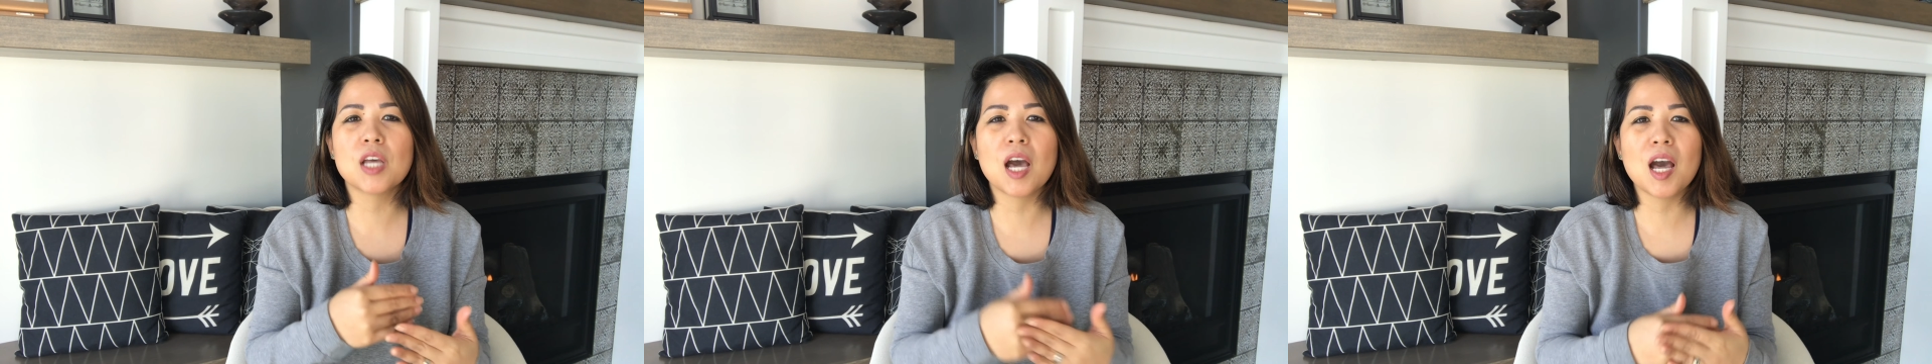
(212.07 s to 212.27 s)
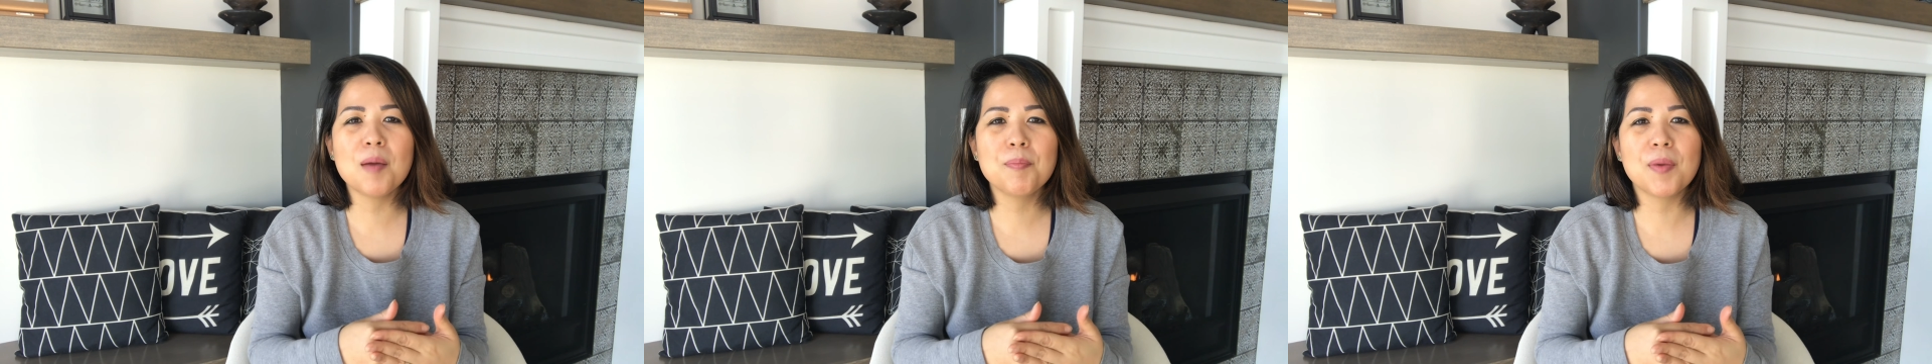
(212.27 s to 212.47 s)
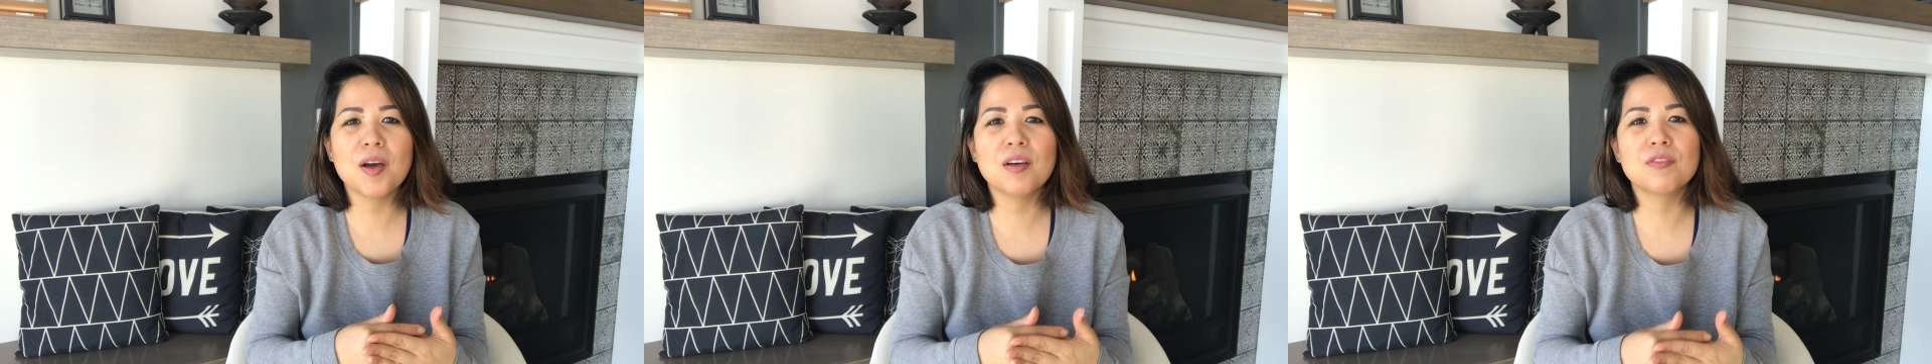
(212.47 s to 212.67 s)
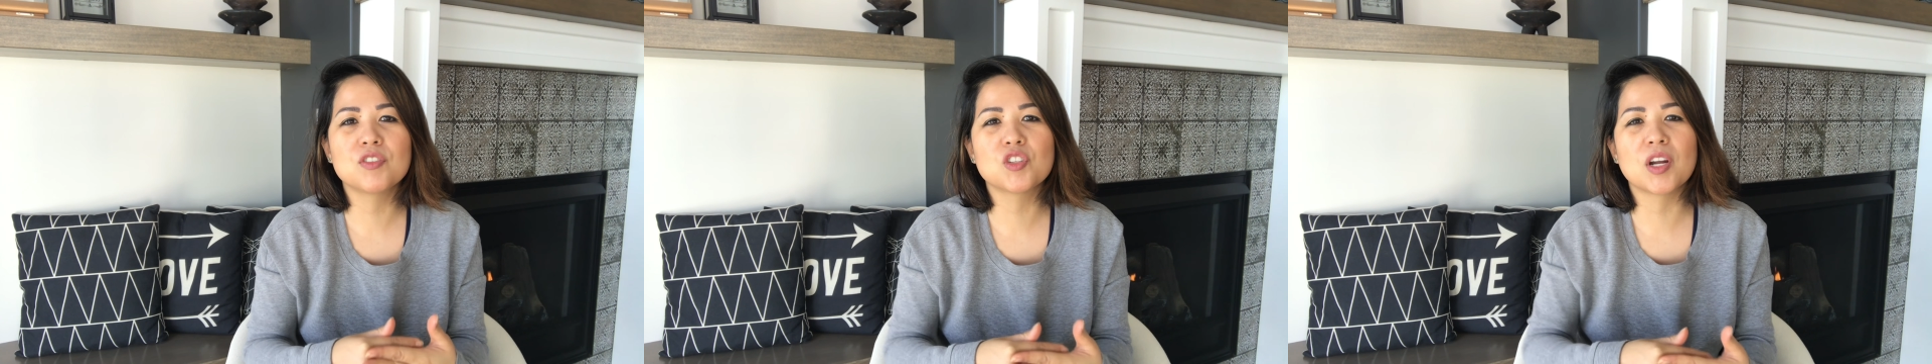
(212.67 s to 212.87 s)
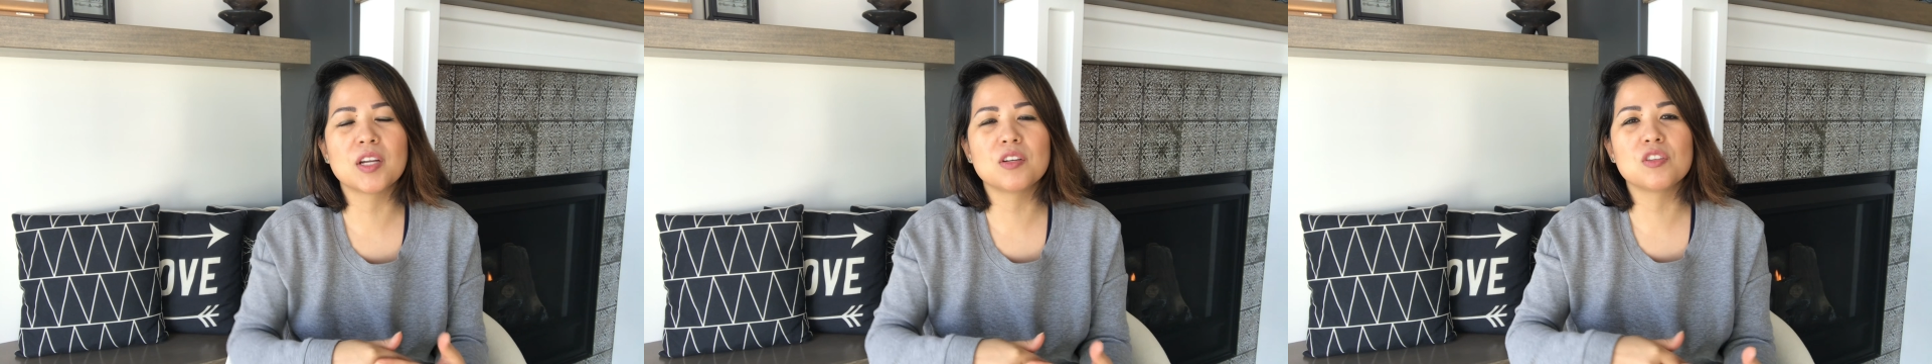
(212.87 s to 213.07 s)
top of
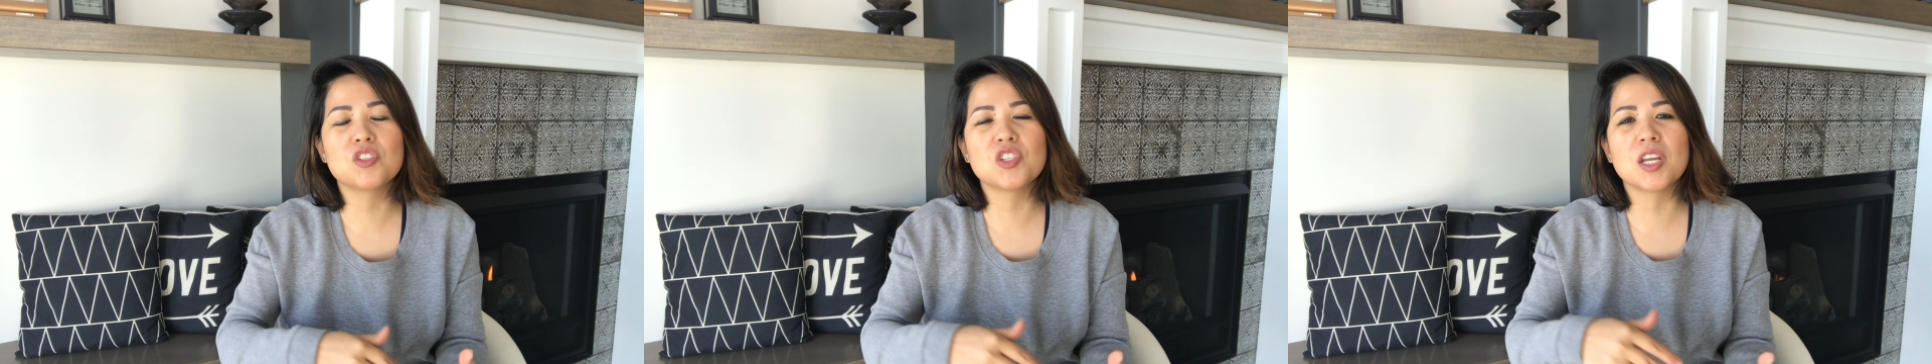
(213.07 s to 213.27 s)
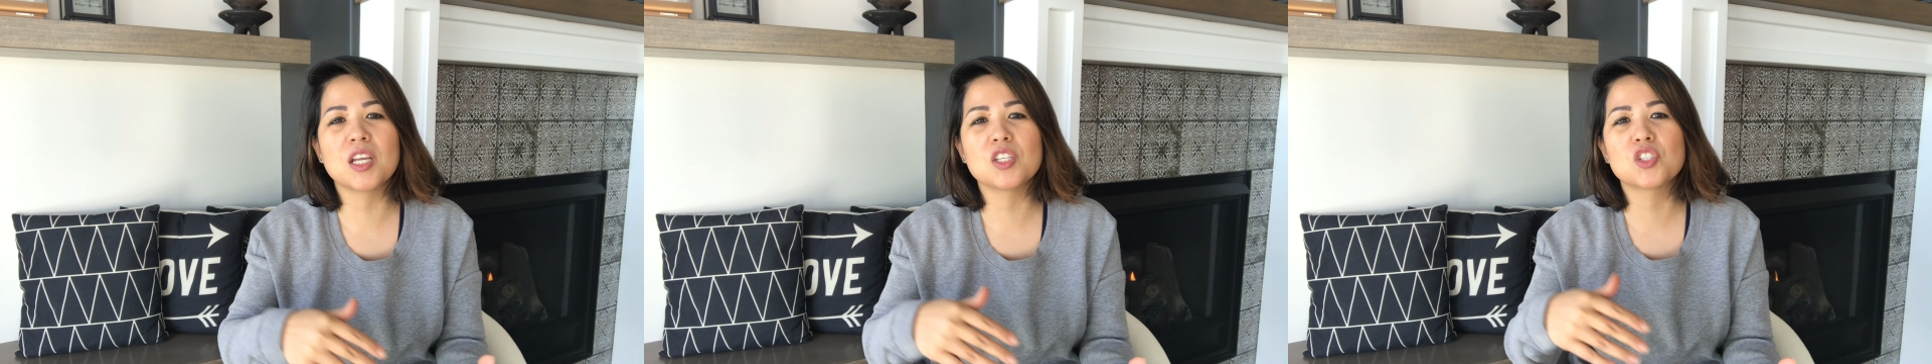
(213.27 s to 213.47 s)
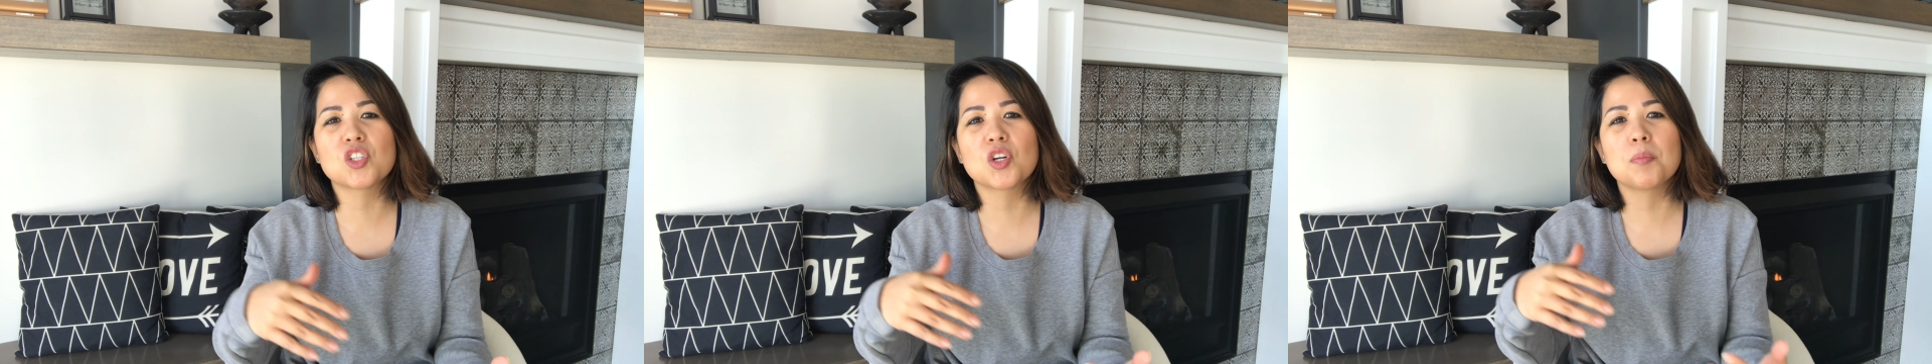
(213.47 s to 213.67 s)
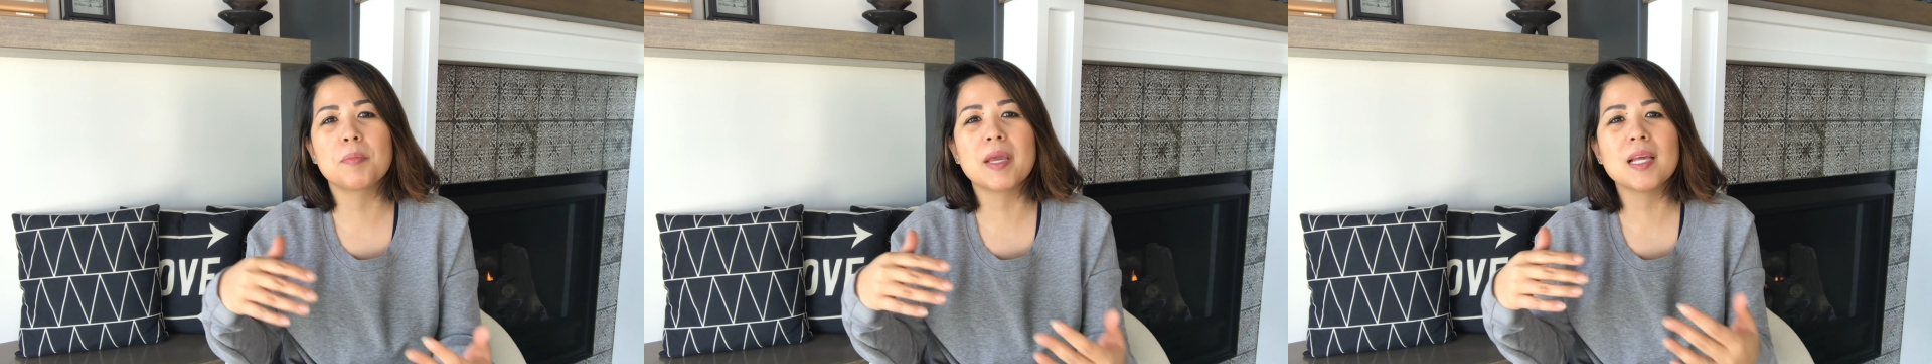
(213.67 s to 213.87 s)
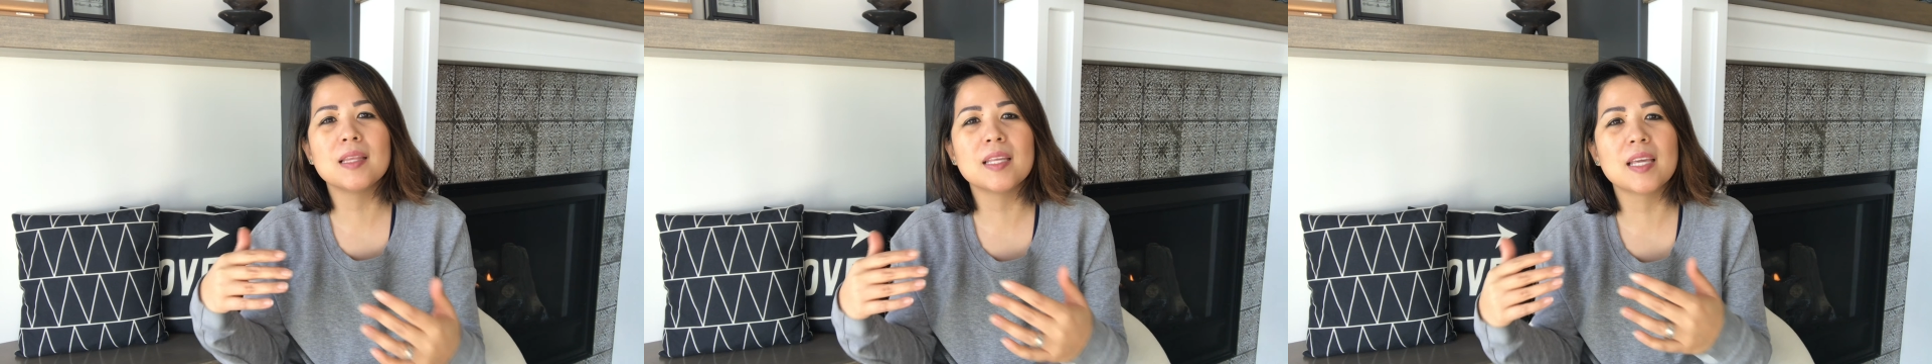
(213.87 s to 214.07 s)
trying to change your
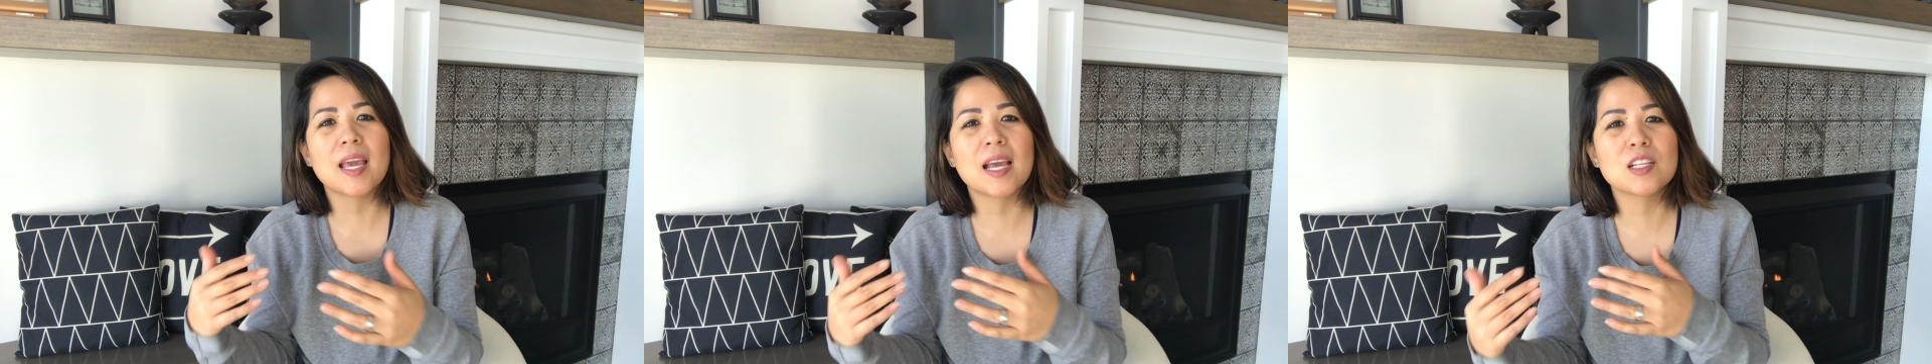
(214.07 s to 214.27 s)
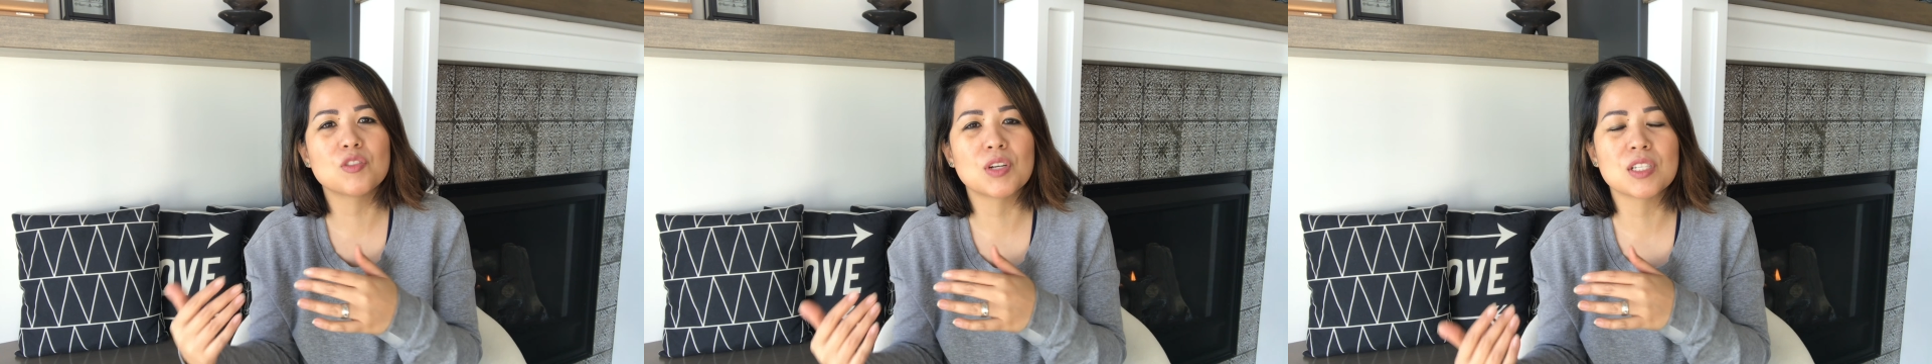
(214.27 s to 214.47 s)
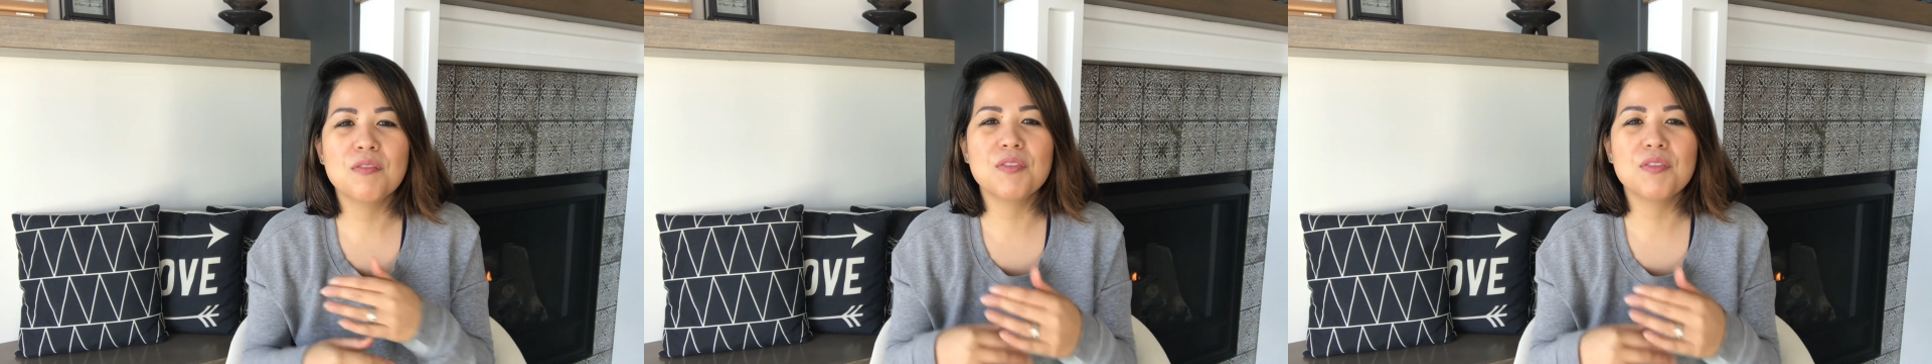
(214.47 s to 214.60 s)
mailing address